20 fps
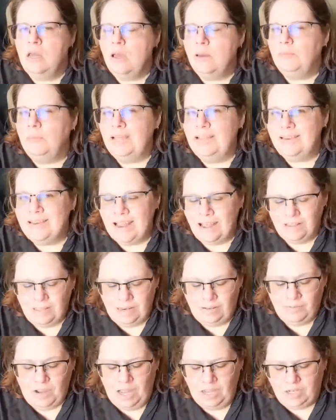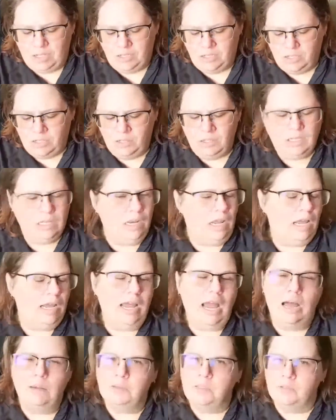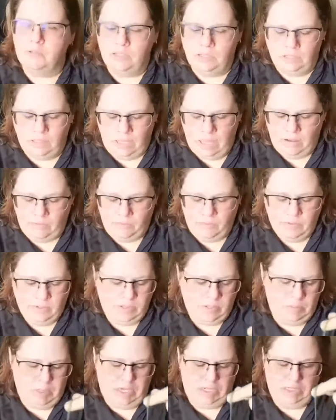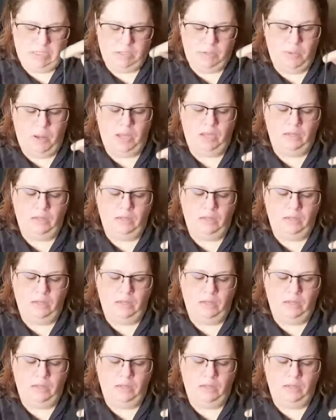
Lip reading: But now that I've gotten used to it, I absolutely love spinning this way.